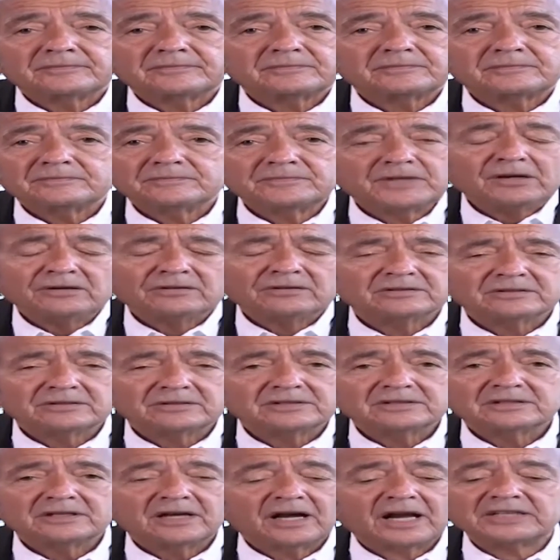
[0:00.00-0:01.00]
No,
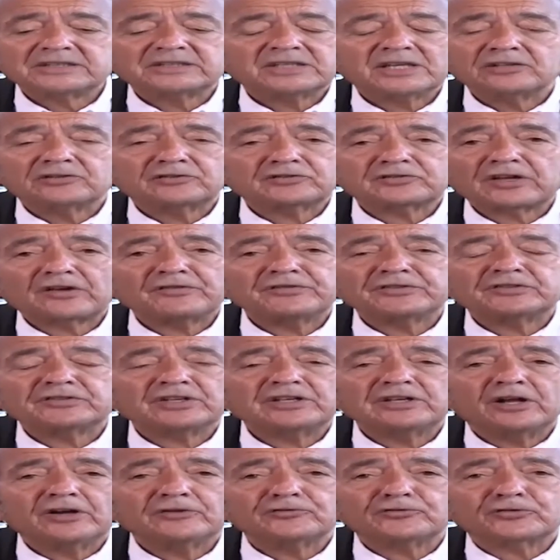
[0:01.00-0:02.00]
I think
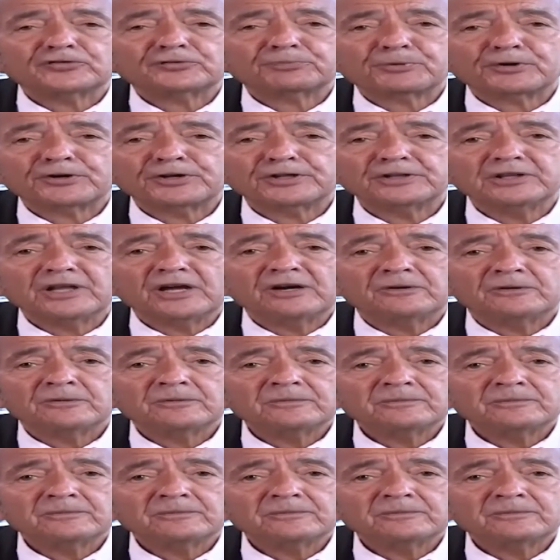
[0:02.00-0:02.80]
1,700 is pretty low.